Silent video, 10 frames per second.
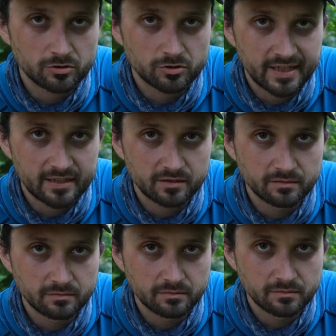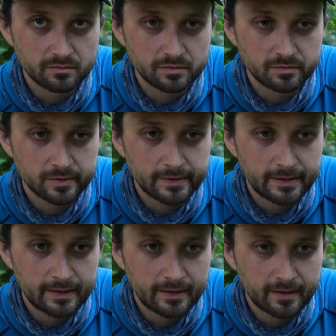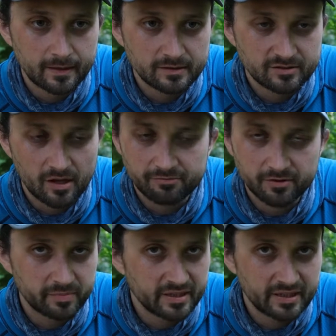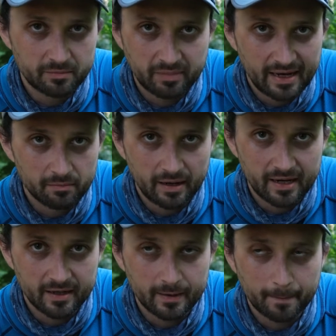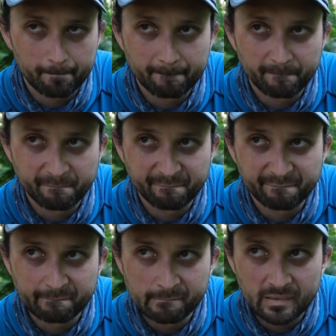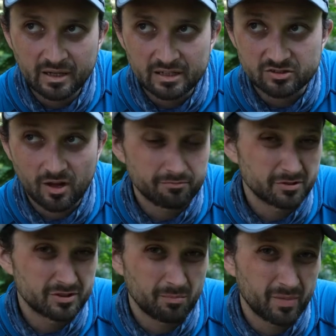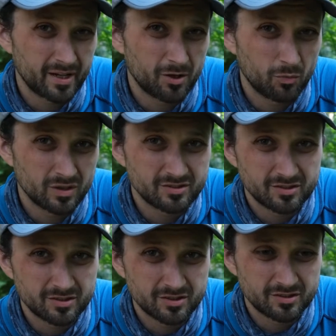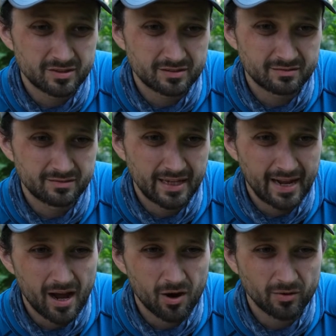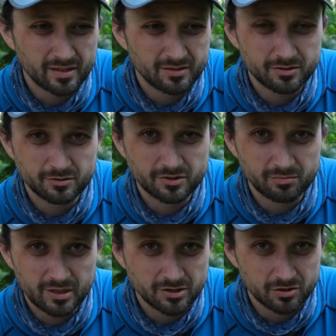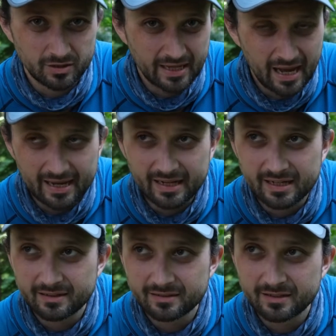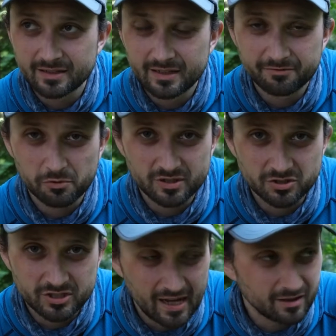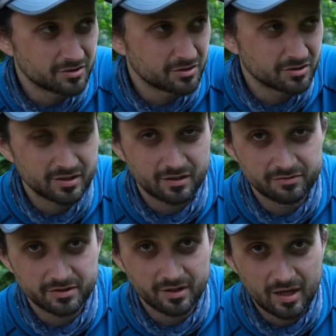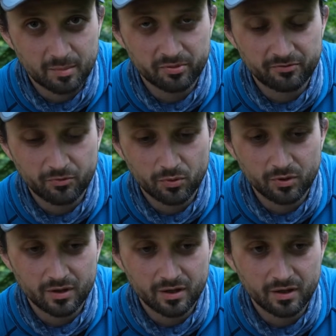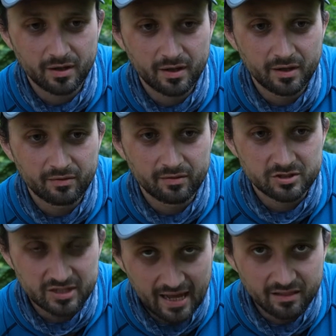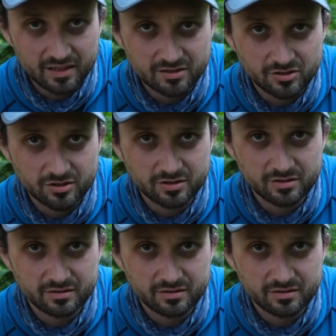trail. It's not for the beginning backpacker. It's not for somebody who wants to just get out and do some leisurely hike. If you want to challenge yourself and you're up for the challenge,